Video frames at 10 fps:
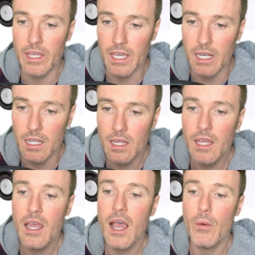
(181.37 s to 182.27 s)
deal,
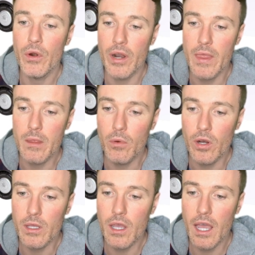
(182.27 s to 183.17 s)
we're in the
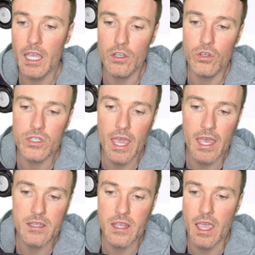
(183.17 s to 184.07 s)
money. I can use
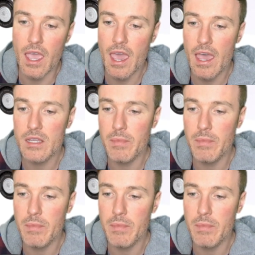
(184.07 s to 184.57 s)
SAS,